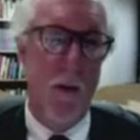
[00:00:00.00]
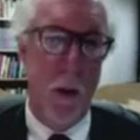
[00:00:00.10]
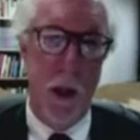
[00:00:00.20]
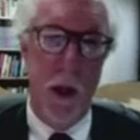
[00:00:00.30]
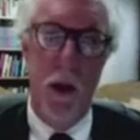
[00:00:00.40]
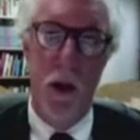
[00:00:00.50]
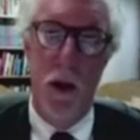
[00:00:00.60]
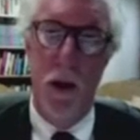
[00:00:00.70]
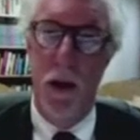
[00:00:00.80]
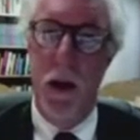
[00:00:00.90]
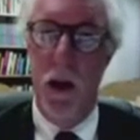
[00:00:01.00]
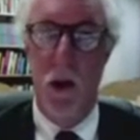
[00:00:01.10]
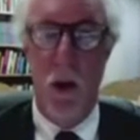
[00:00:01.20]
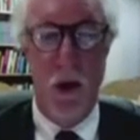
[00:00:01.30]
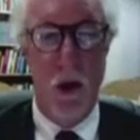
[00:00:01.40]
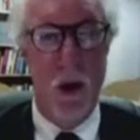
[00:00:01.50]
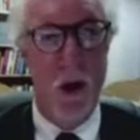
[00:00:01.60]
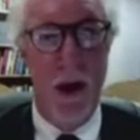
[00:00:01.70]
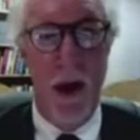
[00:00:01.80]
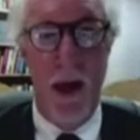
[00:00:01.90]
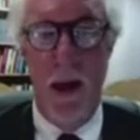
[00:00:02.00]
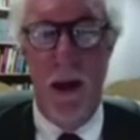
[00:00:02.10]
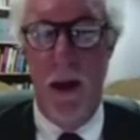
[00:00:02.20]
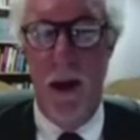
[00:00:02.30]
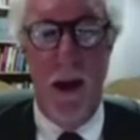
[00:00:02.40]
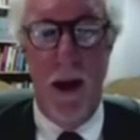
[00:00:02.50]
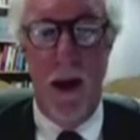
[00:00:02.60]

political, social, and